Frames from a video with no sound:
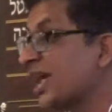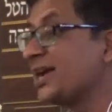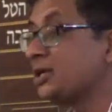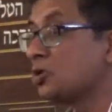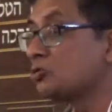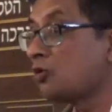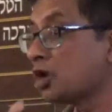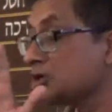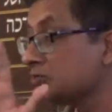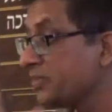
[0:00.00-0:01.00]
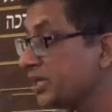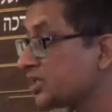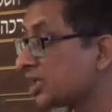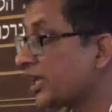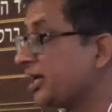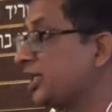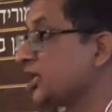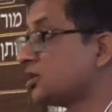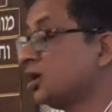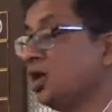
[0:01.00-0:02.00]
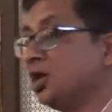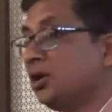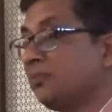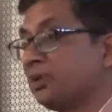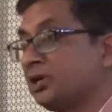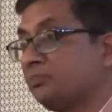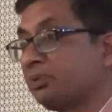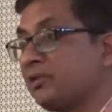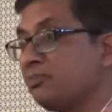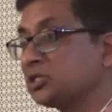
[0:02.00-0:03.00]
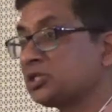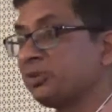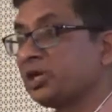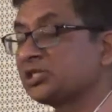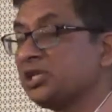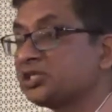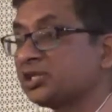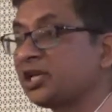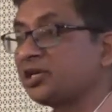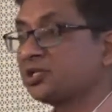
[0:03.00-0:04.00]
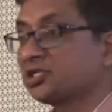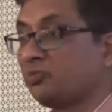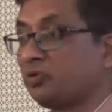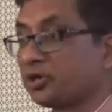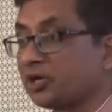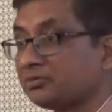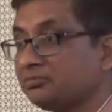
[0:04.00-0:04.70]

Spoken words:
I don't want to meet the Canadian Prime Minister because he is a terrorist supporter.